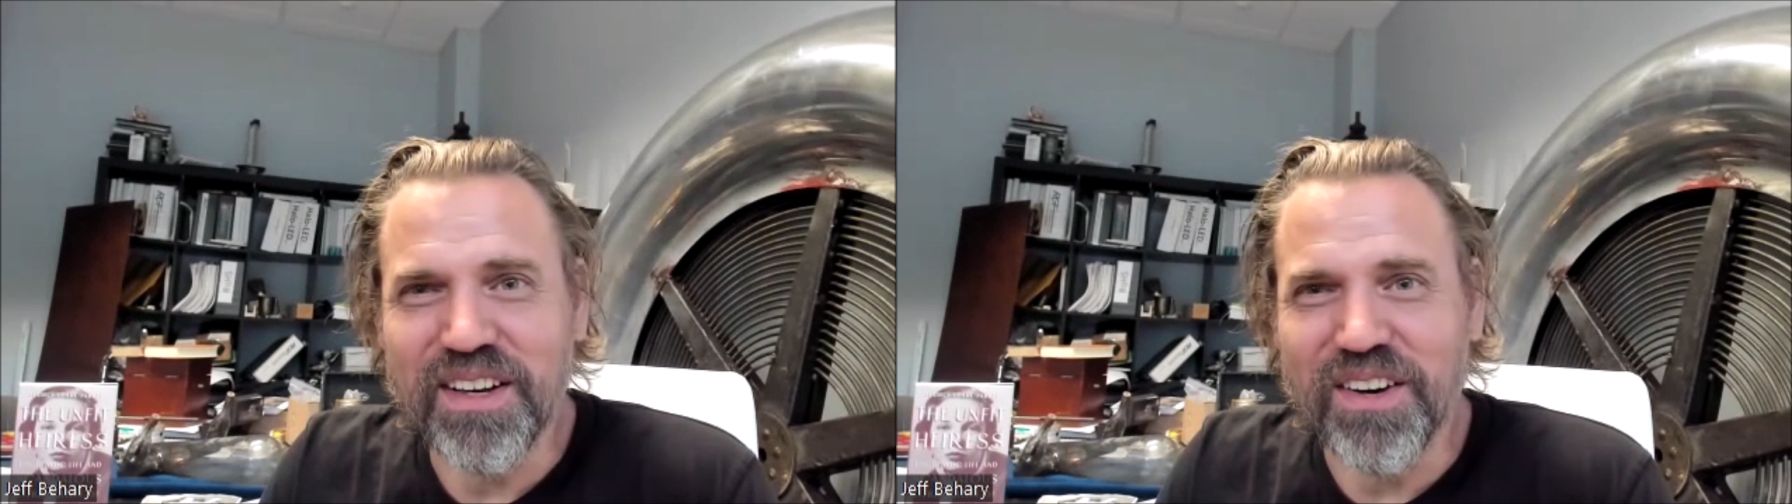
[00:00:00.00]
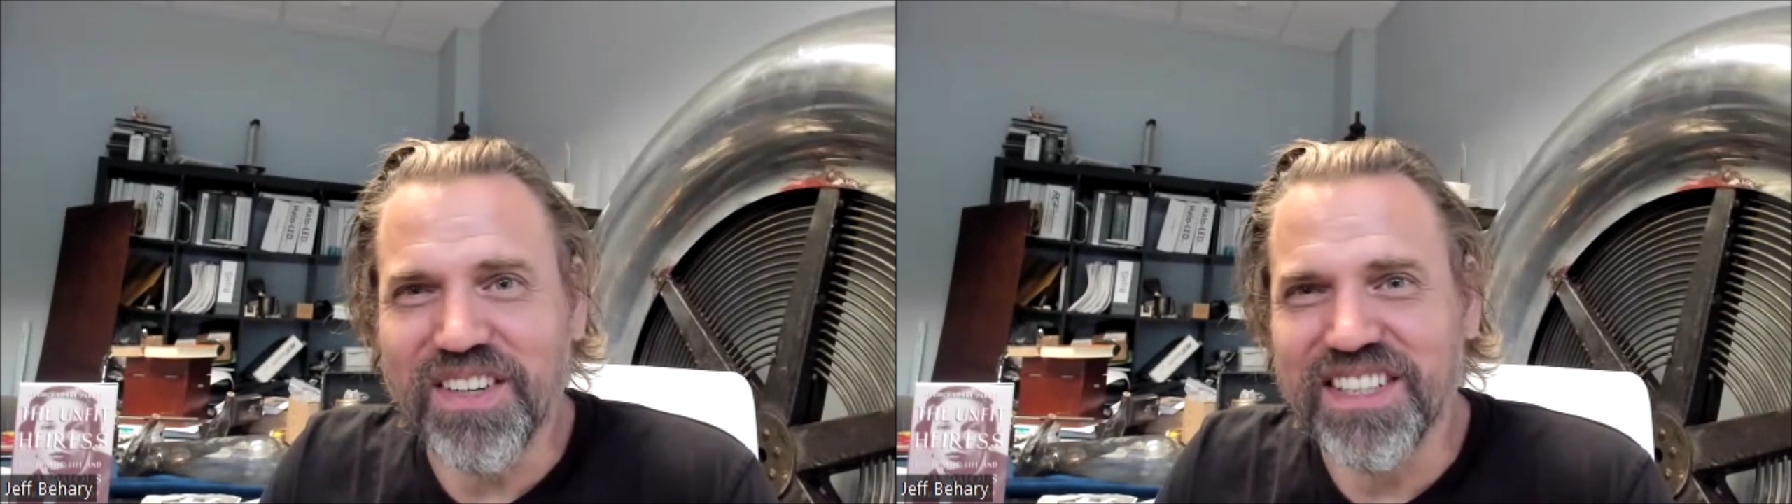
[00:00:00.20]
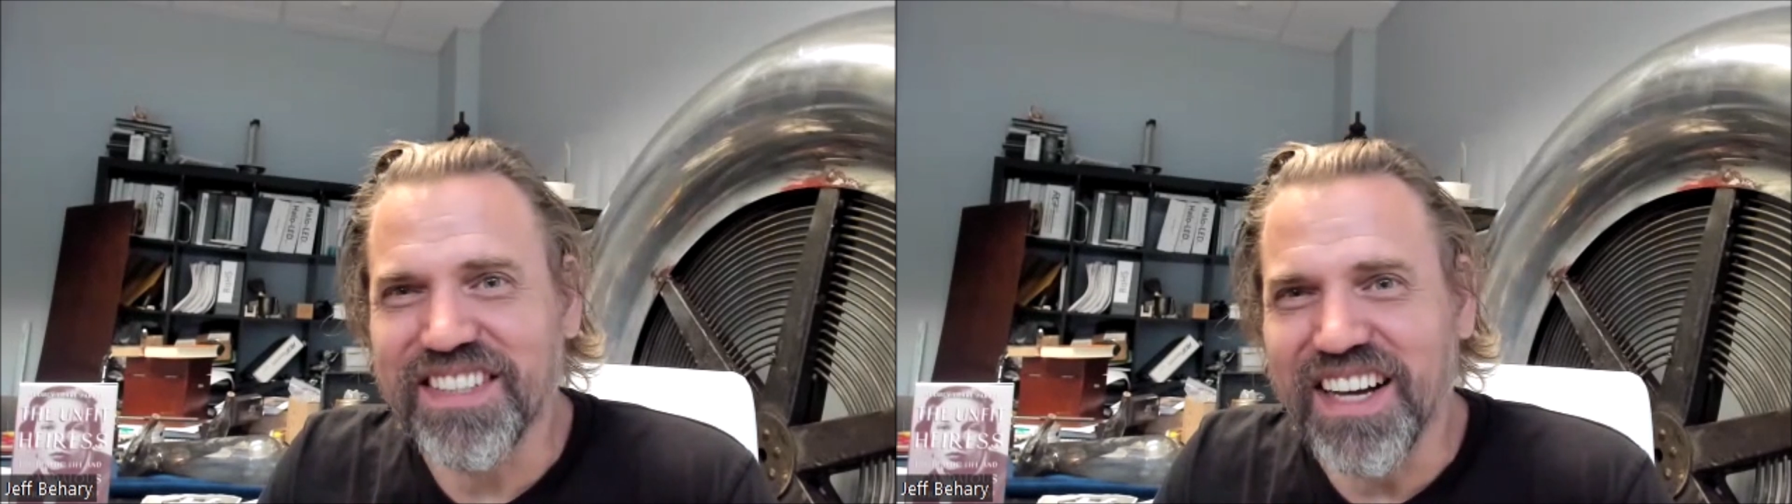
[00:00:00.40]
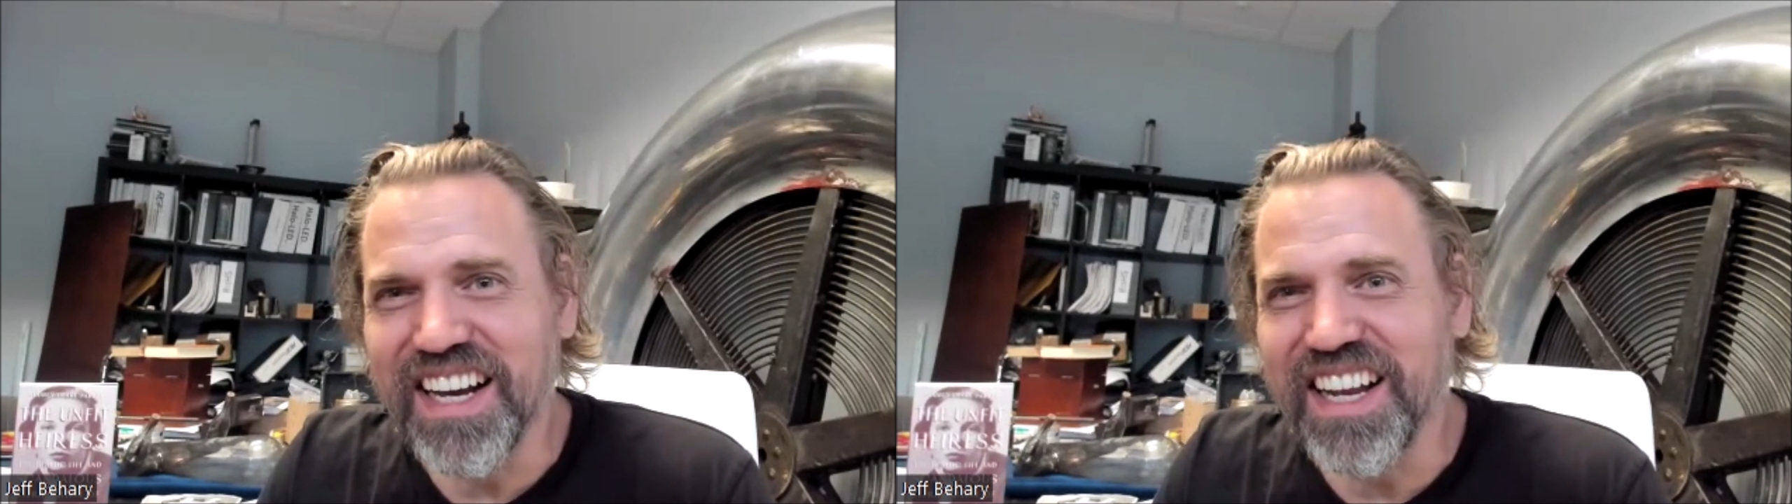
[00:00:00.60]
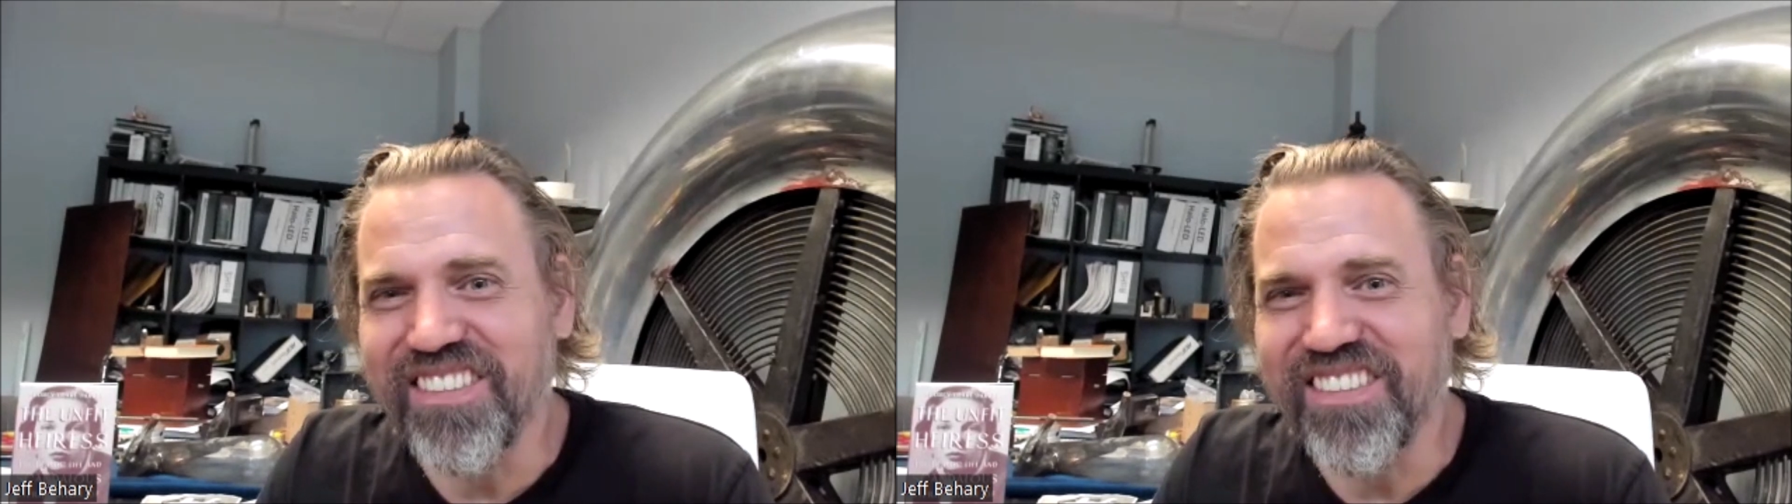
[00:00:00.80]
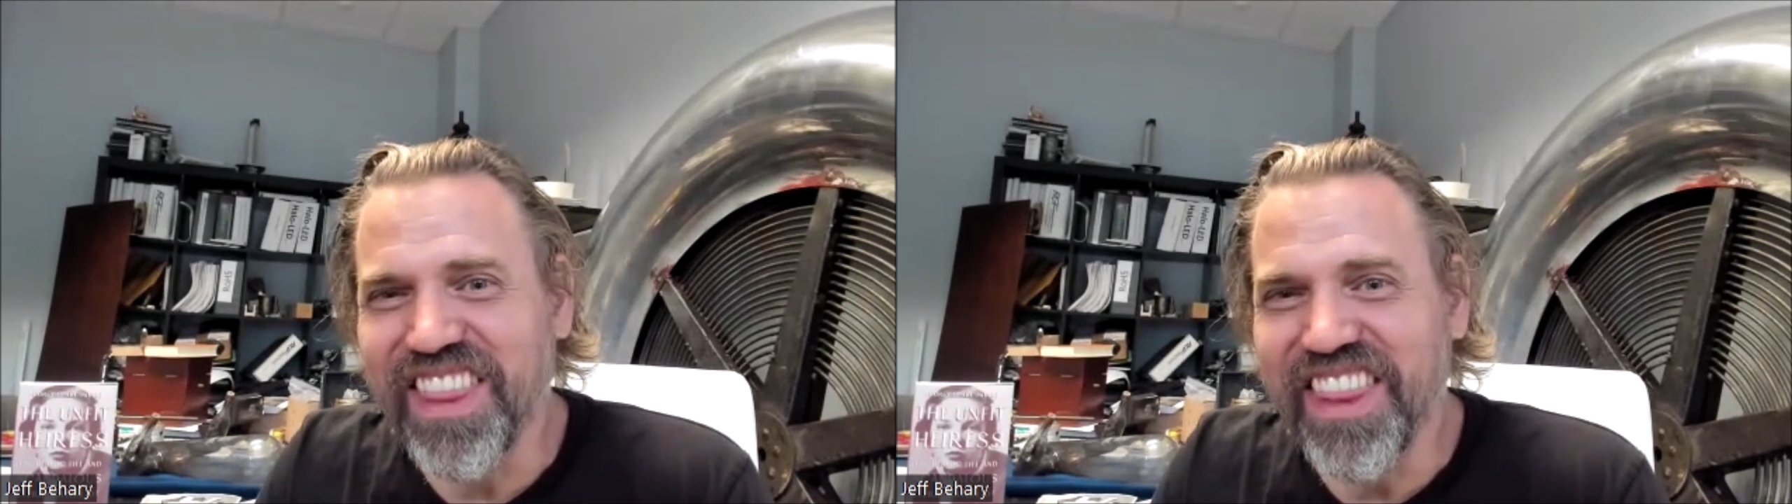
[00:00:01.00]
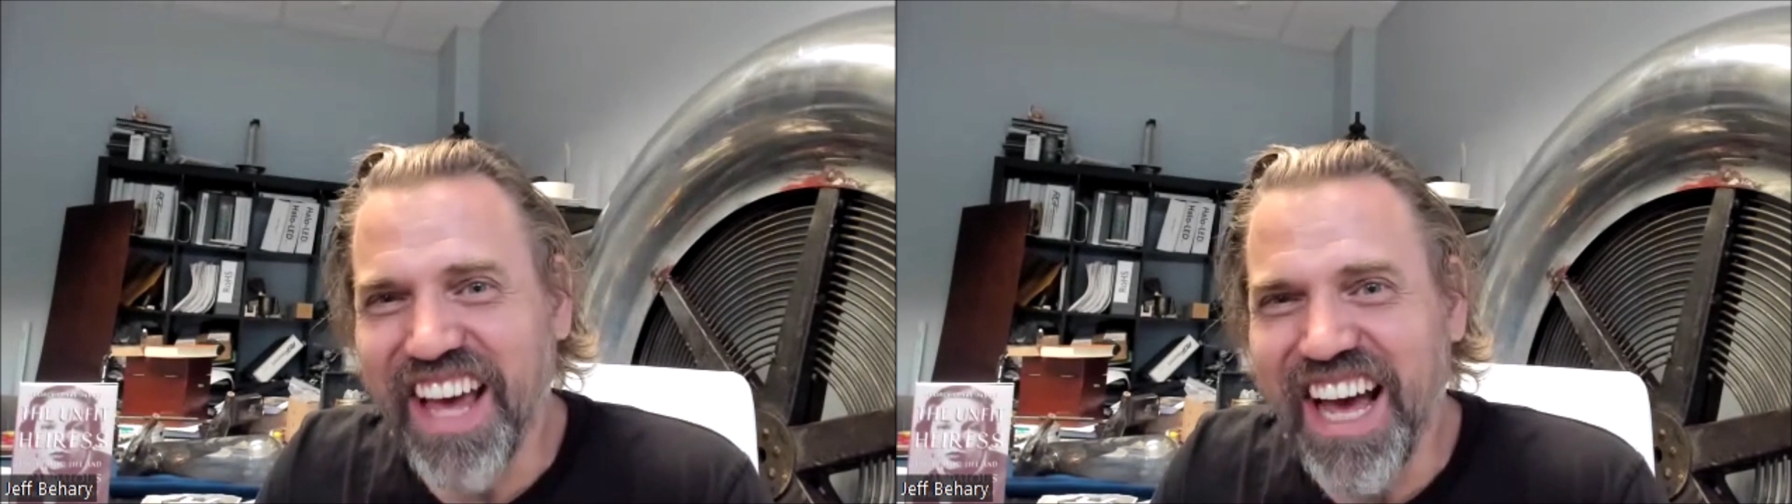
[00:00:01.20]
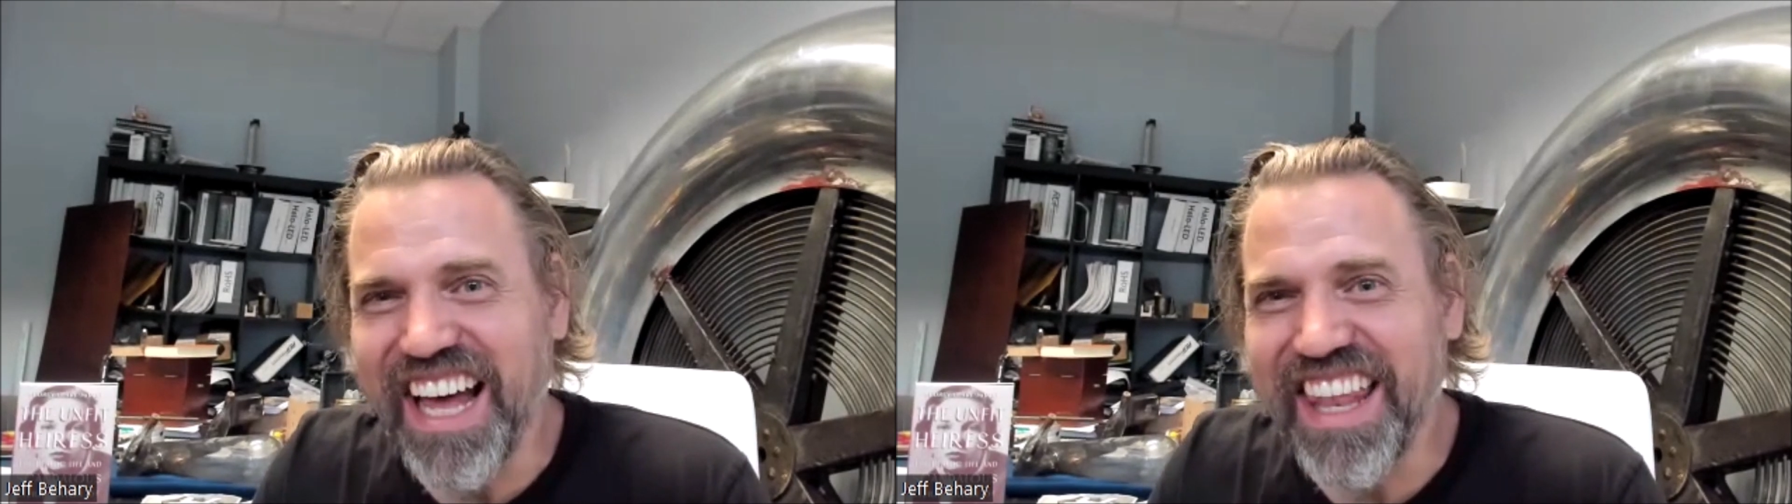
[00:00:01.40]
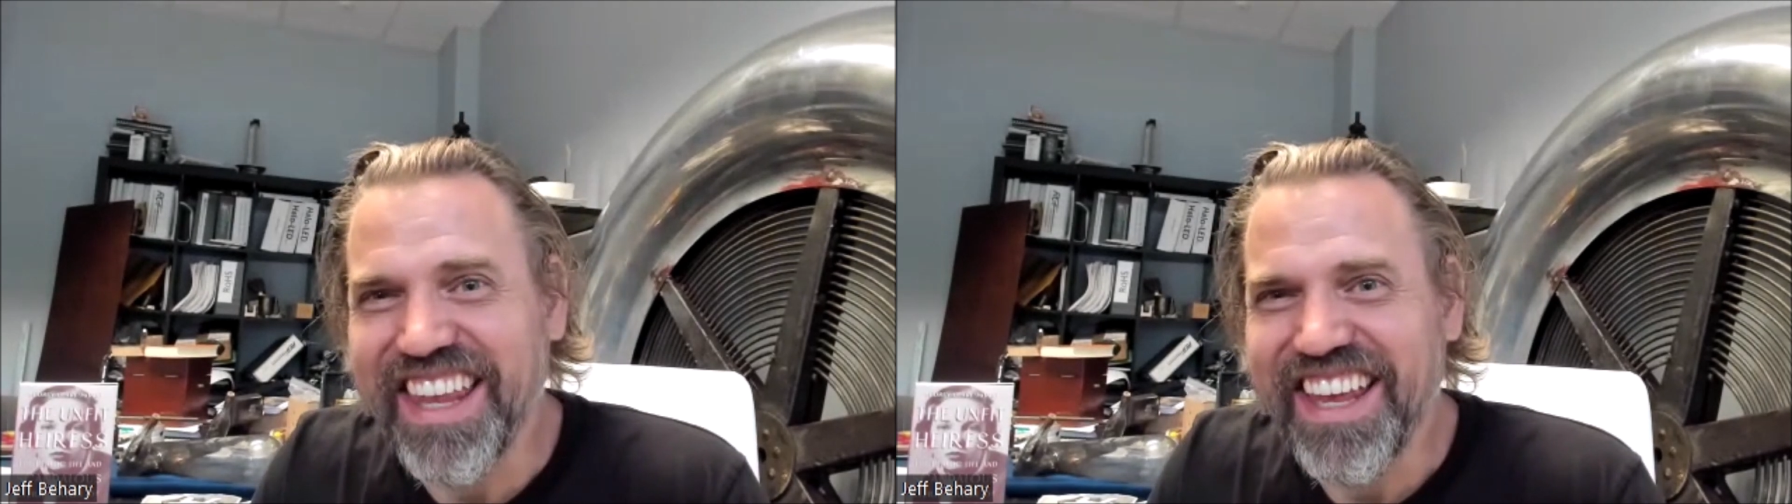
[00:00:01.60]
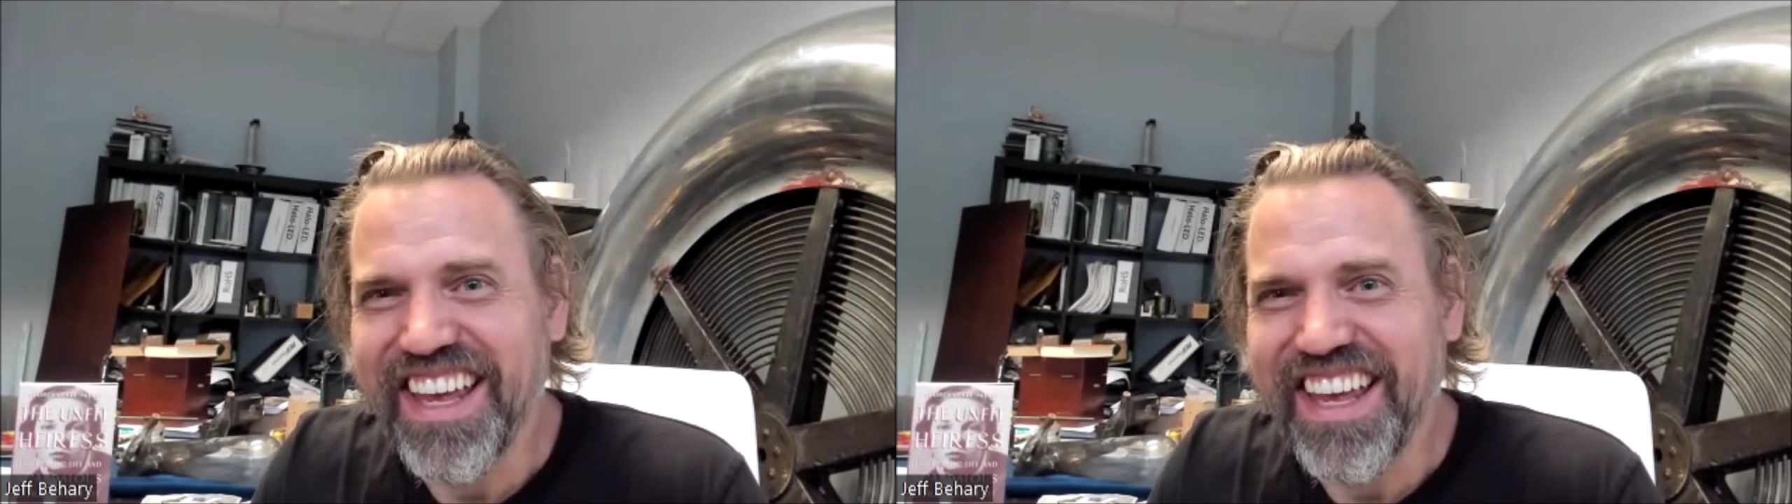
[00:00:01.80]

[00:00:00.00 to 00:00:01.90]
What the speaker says: coinciding with that,